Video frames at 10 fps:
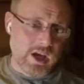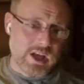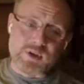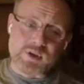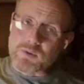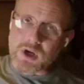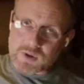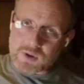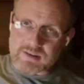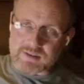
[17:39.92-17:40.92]
And if you don't
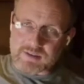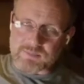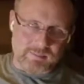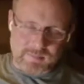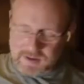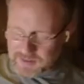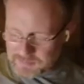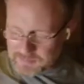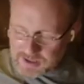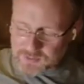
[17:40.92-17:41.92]
know Kafka, I think
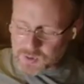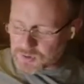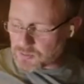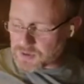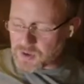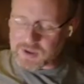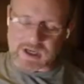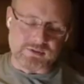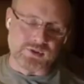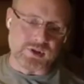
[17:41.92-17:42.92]
many of you in the room know
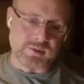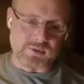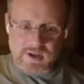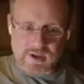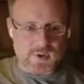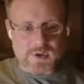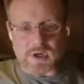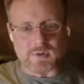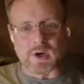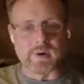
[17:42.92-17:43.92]
Kafka Streams. If you
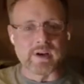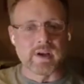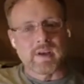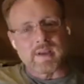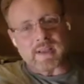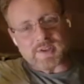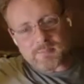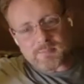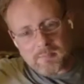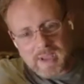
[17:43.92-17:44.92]
don't know it, its
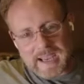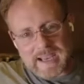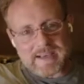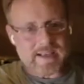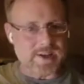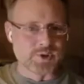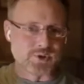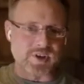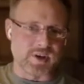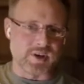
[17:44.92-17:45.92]
main
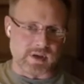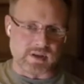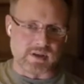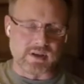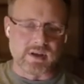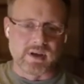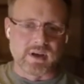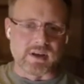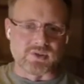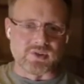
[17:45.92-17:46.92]
interesting opinion
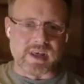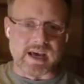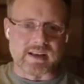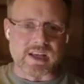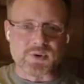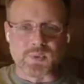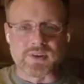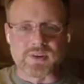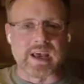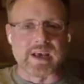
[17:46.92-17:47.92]
is that it
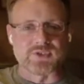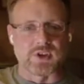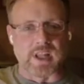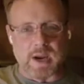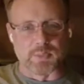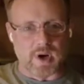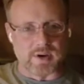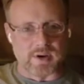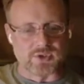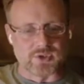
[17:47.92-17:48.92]
runs as a
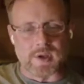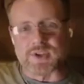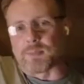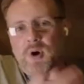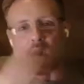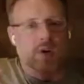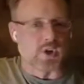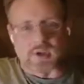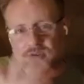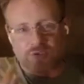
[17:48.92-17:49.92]
library. So it's a part of
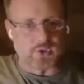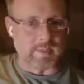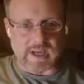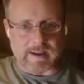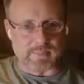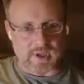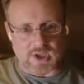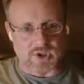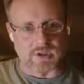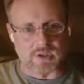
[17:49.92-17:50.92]
your consuming
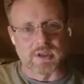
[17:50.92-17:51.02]
application.